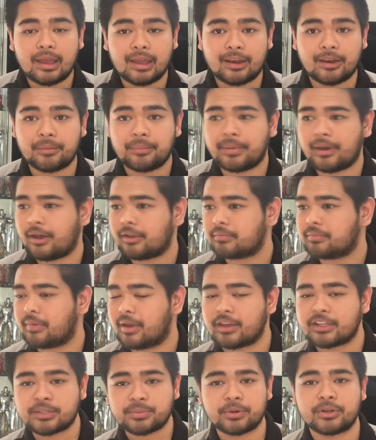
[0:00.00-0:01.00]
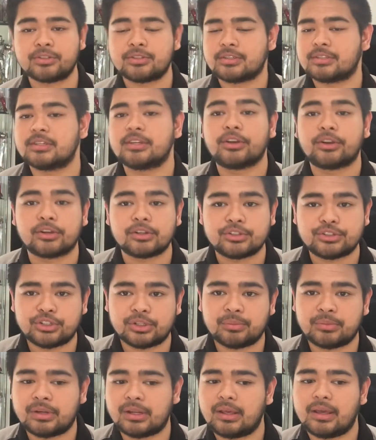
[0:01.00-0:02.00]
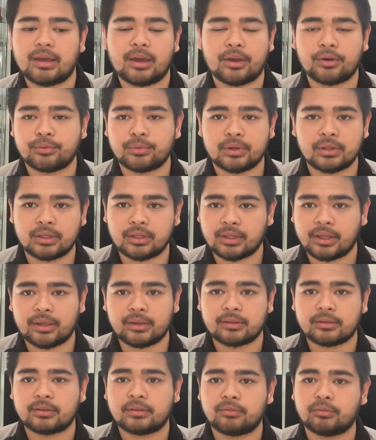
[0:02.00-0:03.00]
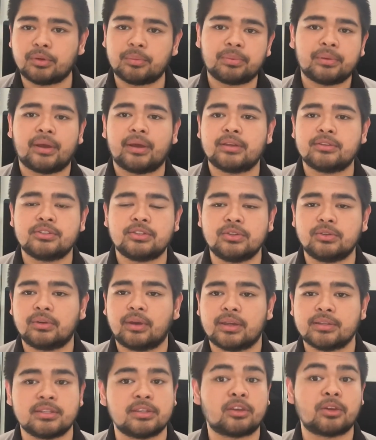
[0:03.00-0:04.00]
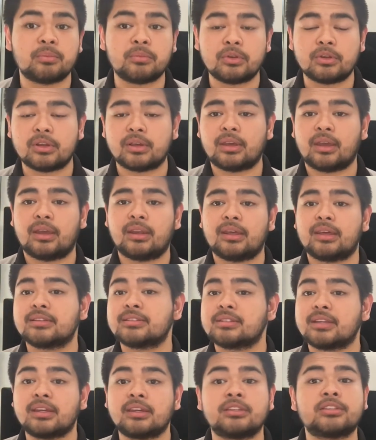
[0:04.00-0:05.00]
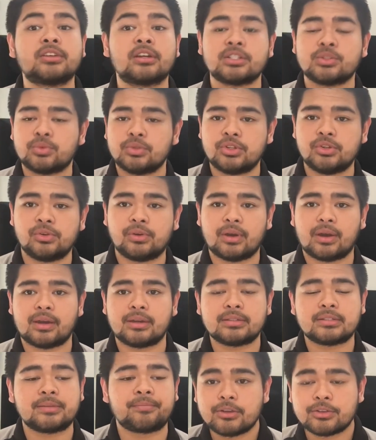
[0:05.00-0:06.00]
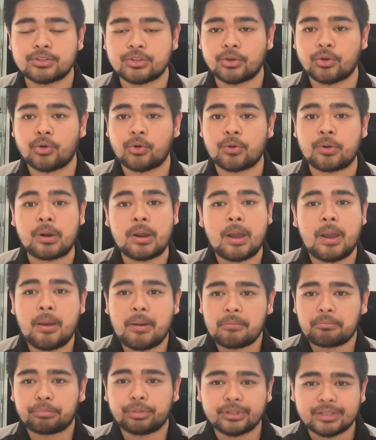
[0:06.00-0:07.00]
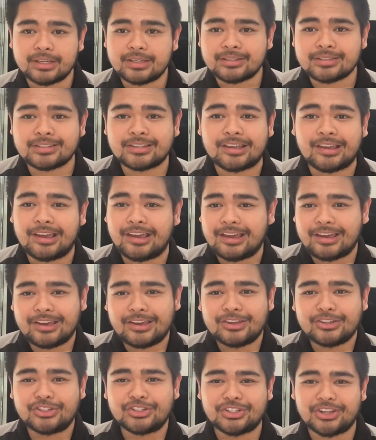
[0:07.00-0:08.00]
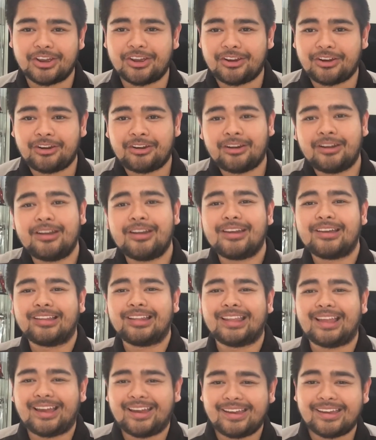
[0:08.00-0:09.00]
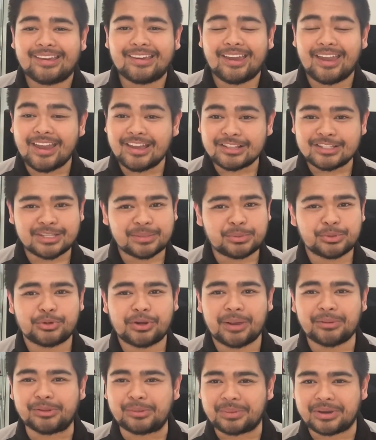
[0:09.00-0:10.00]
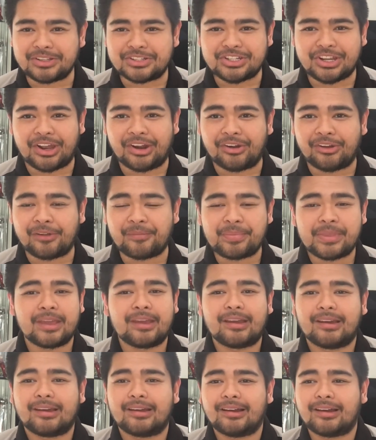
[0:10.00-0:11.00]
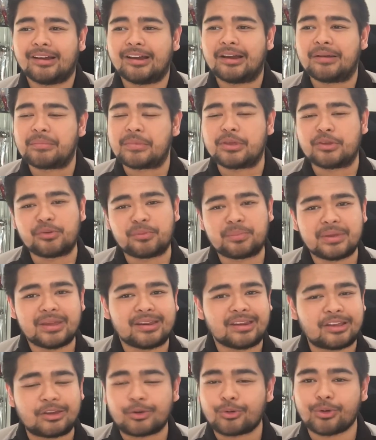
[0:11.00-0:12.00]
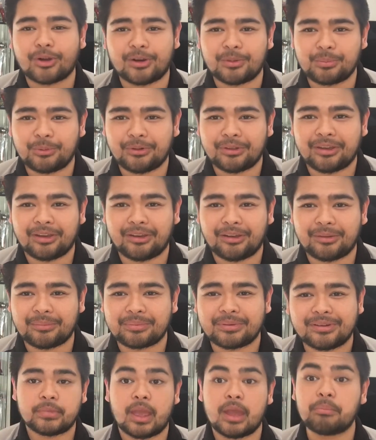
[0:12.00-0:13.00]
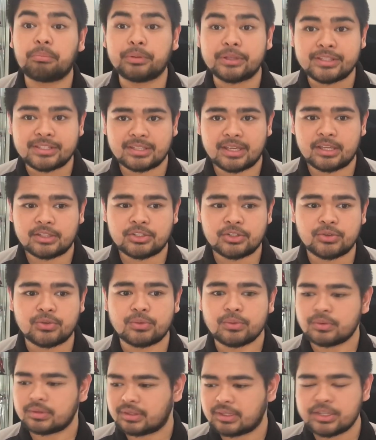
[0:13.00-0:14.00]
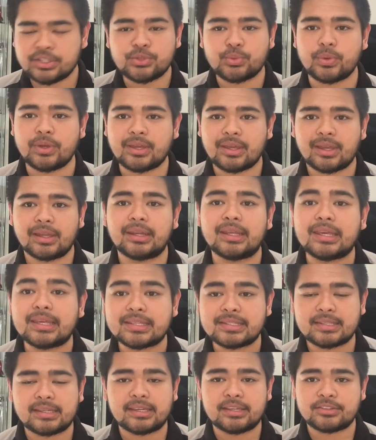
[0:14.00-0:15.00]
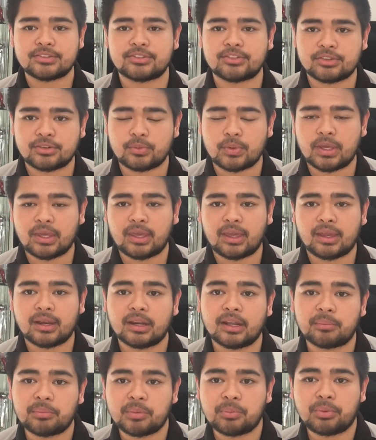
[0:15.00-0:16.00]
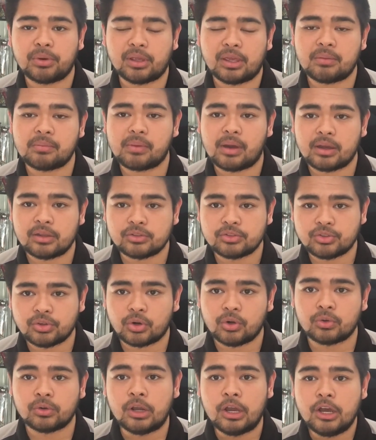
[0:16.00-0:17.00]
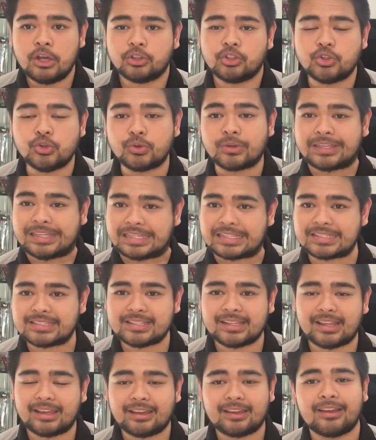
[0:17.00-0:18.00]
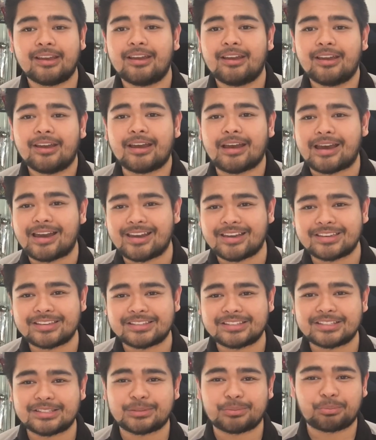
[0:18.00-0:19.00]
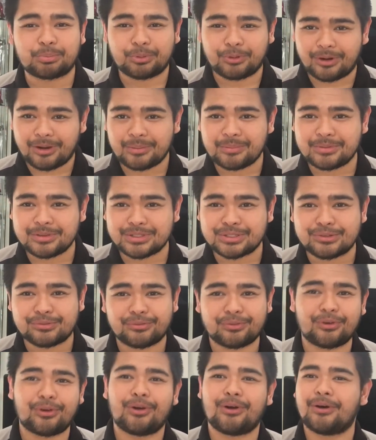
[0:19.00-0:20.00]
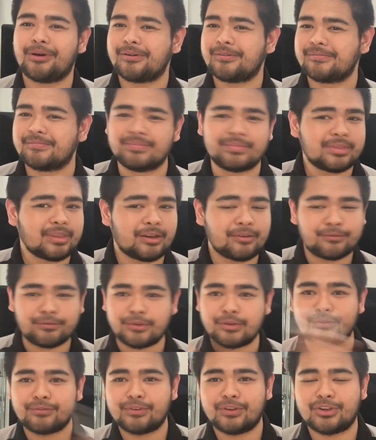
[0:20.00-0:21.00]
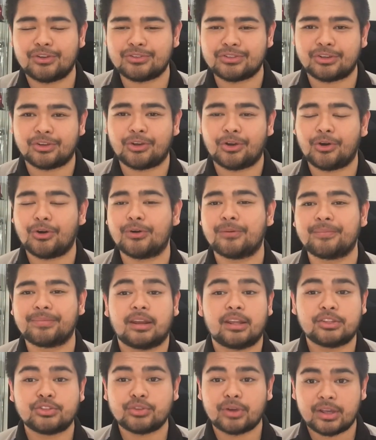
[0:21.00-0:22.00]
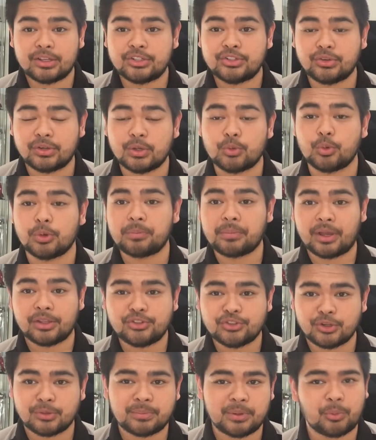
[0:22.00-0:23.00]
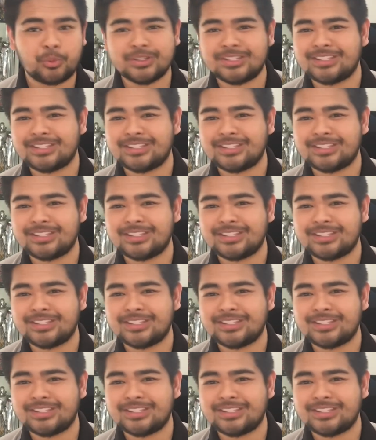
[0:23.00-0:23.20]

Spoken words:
and about my experiences here in Germany. I really like replying to you guys and communicating and staying in touch with you guys. So please share, like, and subscribe to my channel. It will be an incredible help. And please stay tuned. This weekend is Easter weekend, and I'll be bringing my drone to Kiesleg, as promised from a few videos ago that I tried shooting with my drone but